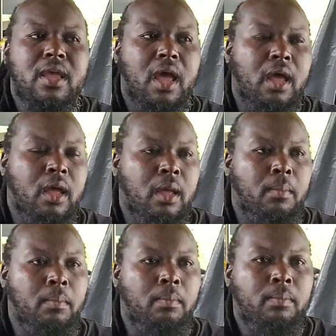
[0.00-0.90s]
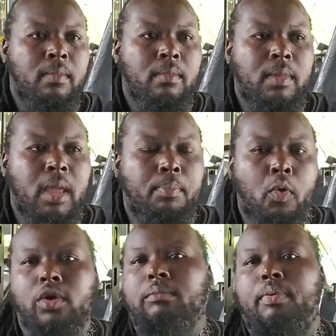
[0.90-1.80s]

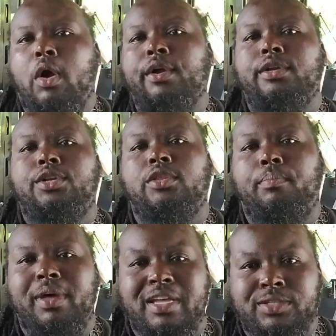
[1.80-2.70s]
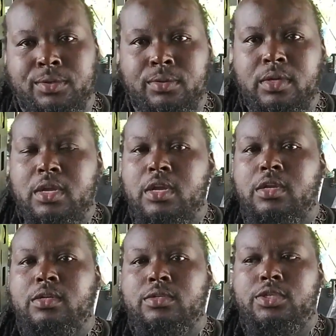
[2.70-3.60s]
important part to the puzzle.
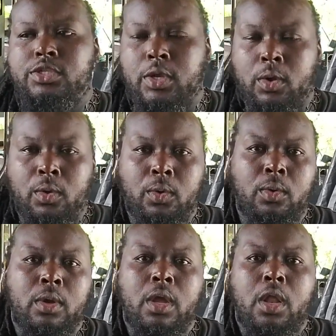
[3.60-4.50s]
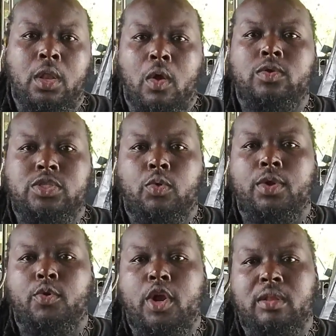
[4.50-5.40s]
So, long
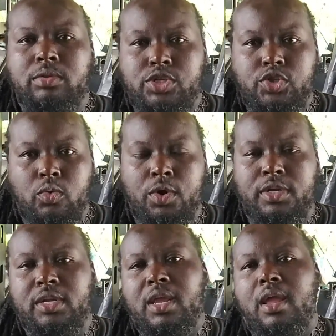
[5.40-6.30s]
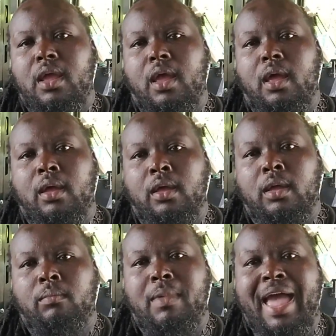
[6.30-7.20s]
story incredibly short,
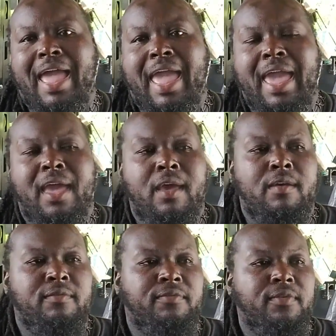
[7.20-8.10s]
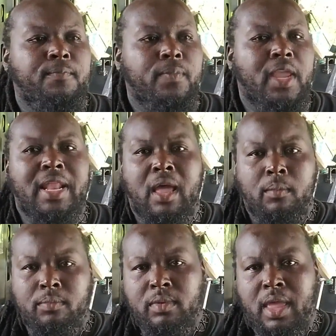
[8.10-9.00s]
I have, and
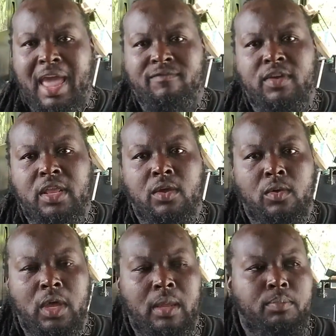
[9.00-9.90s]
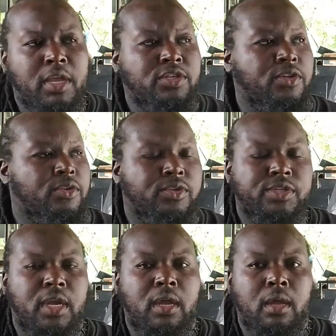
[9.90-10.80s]
I'll add video and pictures
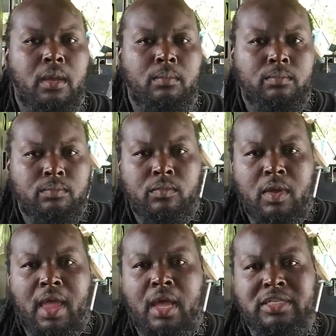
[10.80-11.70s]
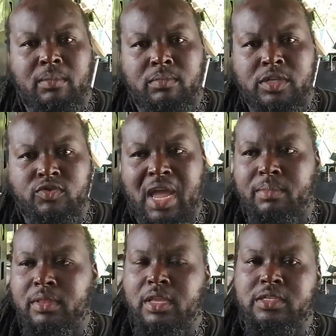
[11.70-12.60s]
as I'm
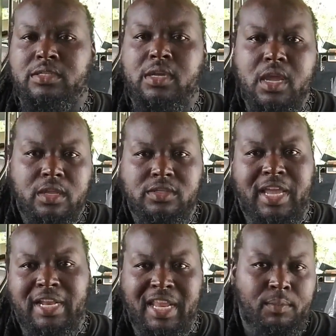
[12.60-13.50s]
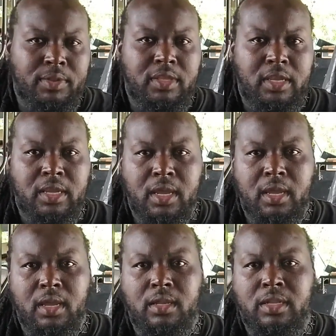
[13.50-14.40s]
describing this, like I did with the
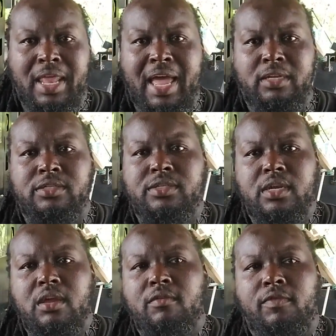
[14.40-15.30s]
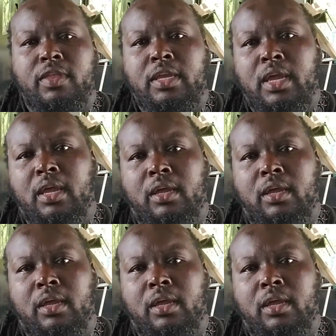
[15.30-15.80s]
locks for the